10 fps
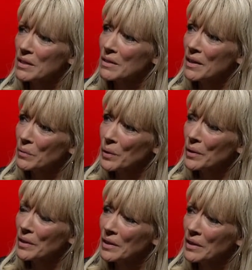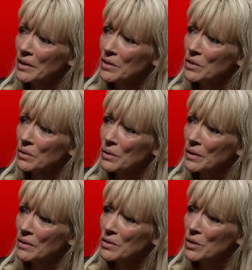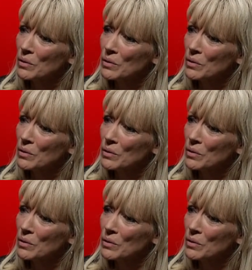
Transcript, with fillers: network to uh, to mm -hmm.